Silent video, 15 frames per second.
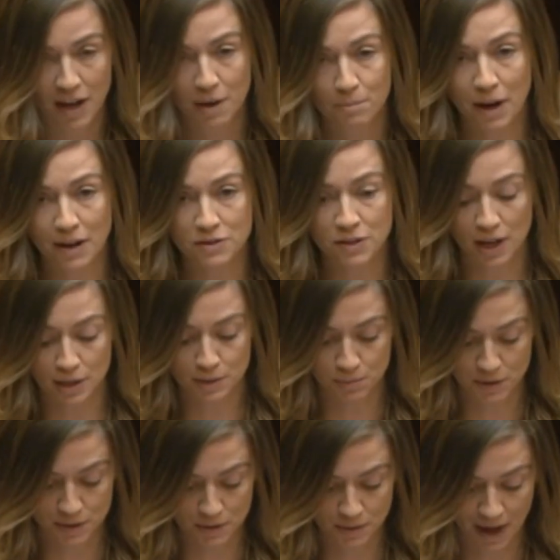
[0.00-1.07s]
Bantry
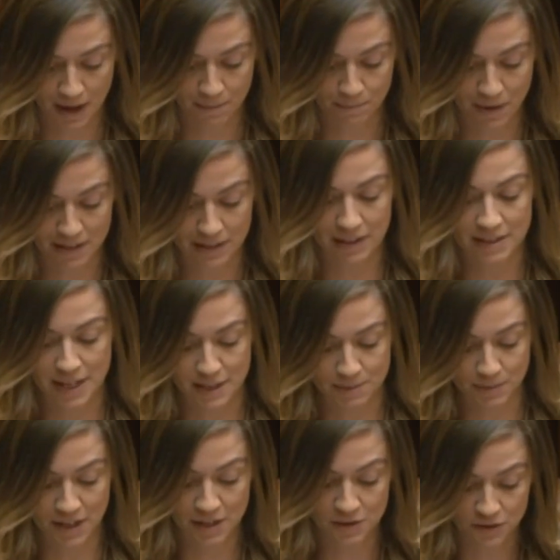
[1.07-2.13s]
Hospital's um, medical
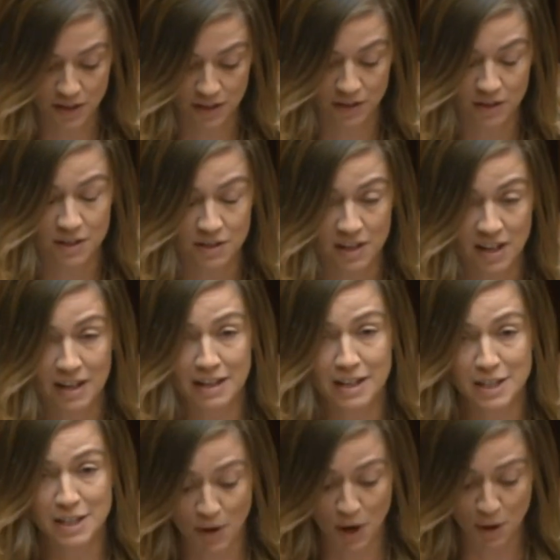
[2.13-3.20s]
assessment injury unit
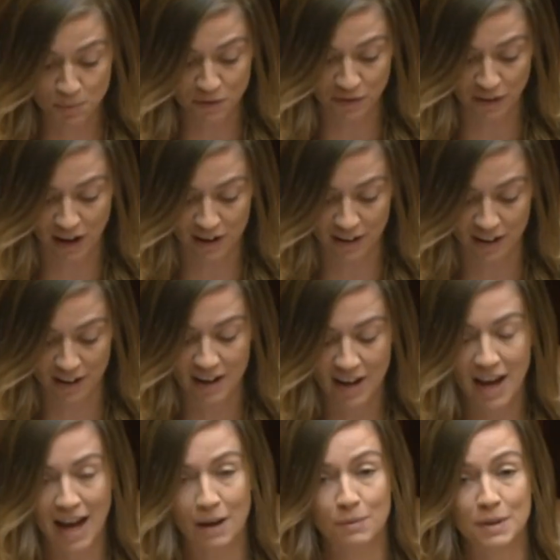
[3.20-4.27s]
needs to be open for longer,
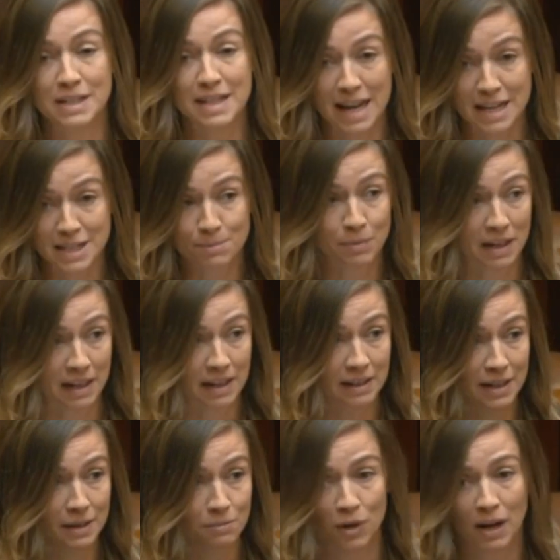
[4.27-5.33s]
and we desperately
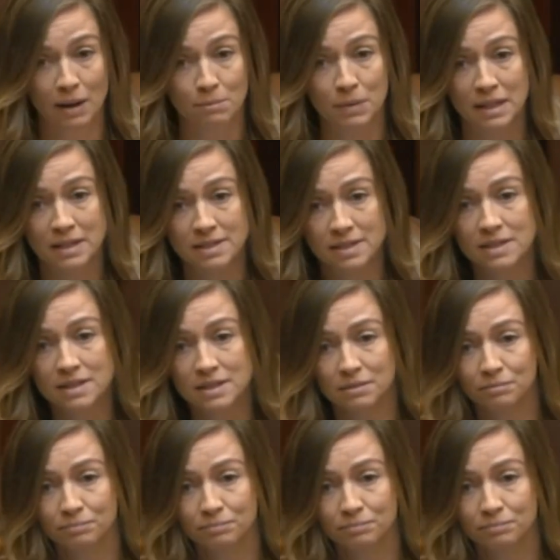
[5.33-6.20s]
need more ambulances. No,